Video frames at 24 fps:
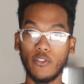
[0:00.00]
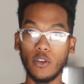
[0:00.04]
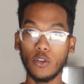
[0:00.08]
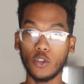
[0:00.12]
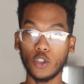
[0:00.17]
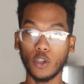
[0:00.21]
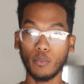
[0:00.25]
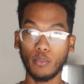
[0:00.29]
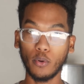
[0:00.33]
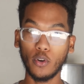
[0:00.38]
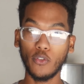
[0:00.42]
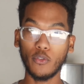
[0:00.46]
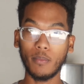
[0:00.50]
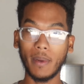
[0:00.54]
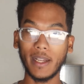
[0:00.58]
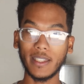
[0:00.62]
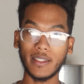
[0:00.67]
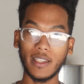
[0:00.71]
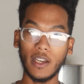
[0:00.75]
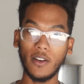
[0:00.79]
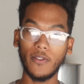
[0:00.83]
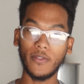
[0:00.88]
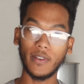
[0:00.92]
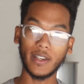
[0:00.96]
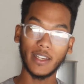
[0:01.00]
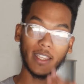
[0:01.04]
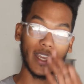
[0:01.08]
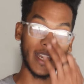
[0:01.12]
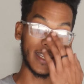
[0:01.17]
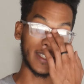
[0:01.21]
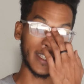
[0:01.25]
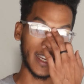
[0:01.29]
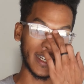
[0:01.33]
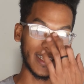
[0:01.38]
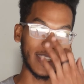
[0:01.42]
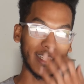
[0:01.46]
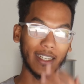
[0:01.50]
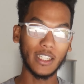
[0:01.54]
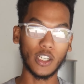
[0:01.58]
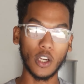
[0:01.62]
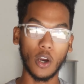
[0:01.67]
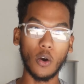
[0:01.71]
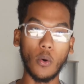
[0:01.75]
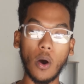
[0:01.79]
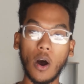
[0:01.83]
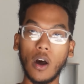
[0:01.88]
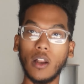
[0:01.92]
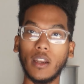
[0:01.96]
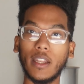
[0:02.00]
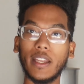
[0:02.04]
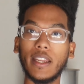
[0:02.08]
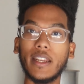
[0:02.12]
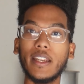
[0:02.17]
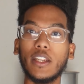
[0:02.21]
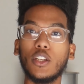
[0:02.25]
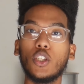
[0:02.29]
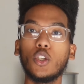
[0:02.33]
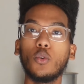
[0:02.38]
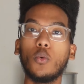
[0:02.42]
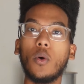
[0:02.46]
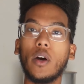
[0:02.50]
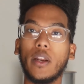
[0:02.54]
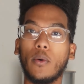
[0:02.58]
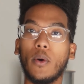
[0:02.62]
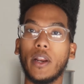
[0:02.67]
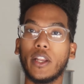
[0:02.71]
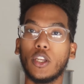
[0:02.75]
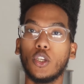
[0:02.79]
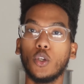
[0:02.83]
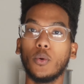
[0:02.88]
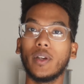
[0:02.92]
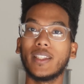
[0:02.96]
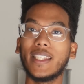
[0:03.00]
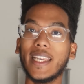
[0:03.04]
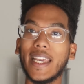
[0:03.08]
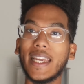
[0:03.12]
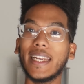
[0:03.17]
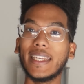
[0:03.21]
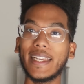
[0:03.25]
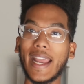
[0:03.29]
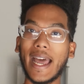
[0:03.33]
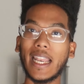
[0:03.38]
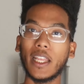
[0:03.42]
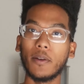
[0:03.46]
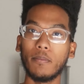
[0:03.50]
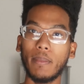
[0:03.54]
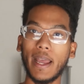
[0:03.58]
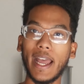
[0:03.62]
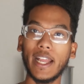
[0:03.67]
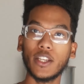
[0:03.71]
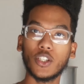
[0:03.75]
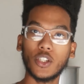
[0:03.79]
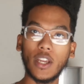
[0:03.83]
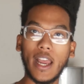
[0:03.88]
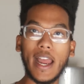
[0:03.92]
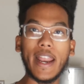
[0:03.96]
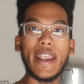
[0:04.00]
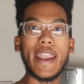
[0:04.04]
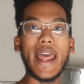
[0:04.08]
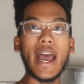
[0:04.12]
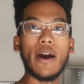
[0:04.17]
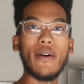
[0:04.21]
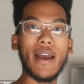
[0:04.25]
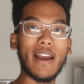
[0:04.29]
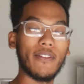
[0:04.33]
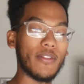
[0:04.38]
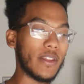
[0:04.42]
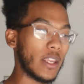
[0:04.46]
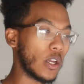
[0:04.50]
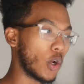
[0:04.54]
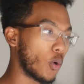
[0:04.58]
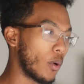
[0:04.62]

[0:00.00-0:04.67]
future proof myself in case I did go all in and do want to do a 10 gallon batch. I now have the